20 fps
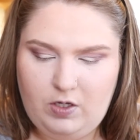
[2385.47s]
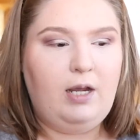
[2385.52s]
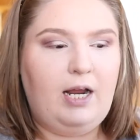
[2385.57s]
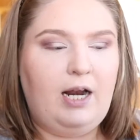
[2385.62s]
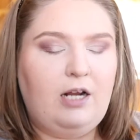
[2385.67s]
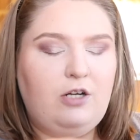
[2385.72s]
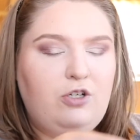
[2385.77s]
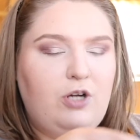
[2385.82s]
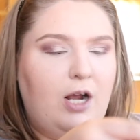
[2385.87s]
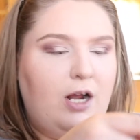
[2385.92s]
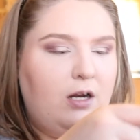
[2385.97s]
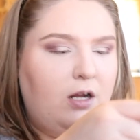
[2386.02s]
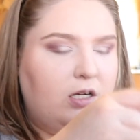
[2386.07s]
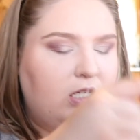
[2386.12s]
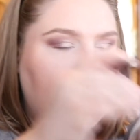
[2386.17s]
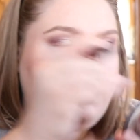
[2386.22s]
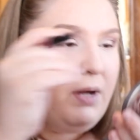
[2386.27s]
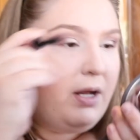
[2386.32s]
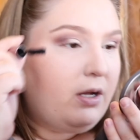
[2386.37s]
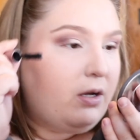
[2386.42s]
And I try not
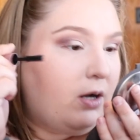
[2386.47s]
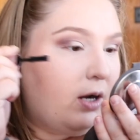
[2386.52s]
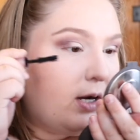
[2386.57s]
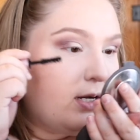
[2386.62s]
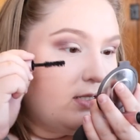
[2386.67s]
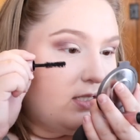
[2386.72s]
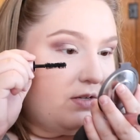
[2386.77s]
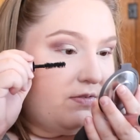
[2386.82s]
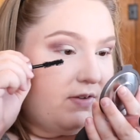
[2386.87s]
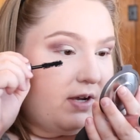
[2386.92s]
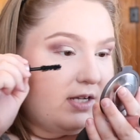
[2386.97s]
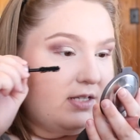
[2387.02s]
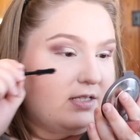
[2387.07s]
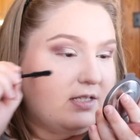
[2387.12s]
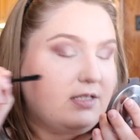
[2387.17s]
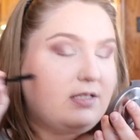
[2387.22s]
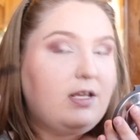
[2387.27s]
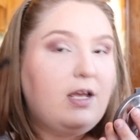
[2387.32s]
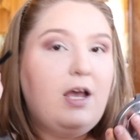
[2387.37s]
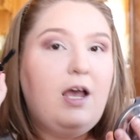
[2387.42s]
to make crazy
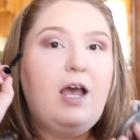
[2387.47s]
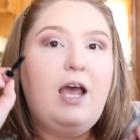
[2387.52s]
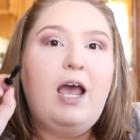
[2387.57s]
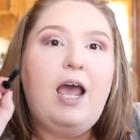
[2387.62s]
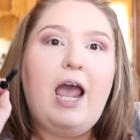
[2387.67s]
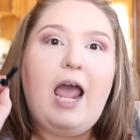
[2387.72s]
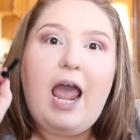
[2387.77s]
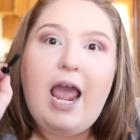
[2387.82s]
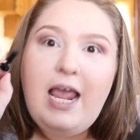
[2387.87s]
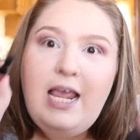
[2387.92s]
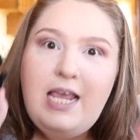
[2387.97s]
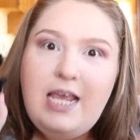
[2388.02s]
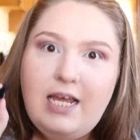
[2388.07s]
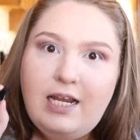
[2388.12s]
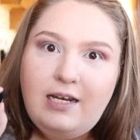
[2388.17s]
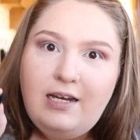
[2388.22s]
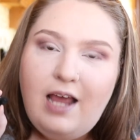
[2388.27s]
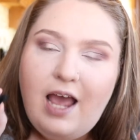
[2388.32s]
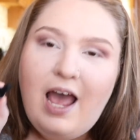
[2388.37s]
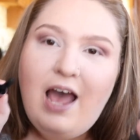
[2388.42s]
faces.
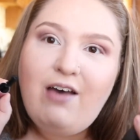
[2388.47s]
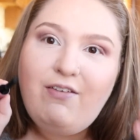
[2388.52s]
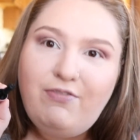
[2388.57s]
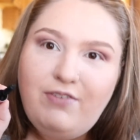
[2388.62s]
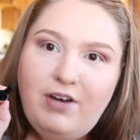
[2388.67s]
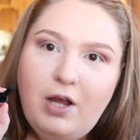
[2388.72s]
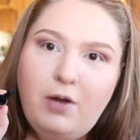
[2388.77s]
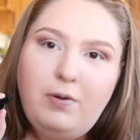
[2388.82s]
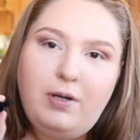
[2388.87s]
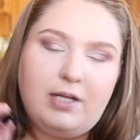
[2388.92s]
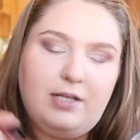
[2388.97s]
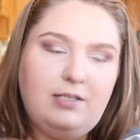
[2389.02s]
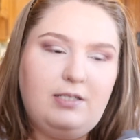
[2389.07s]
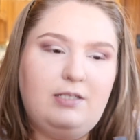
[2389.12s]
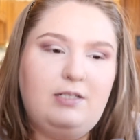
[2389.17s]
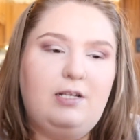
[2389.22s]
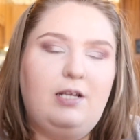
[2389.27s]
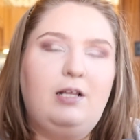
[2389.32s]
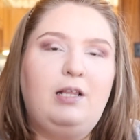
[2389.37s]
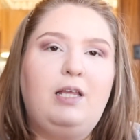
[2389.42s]
And I've
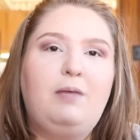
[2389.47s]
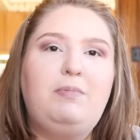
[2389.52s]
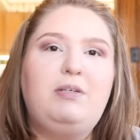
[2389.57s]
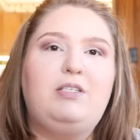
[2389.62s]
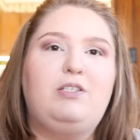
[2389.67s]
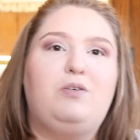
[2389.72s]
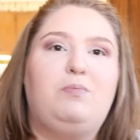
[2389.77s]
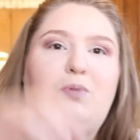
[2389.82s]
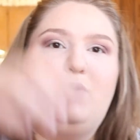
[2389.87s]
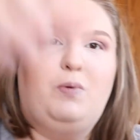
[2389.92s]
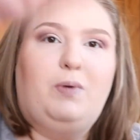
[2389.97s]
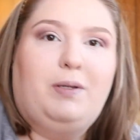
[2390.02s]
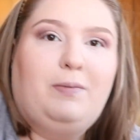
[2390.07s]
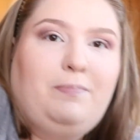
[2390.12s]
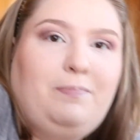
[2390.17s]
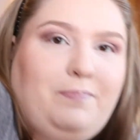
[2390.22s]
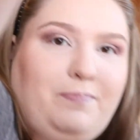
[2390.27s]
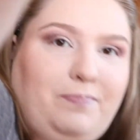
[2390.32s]
noticed, let me zoom you in.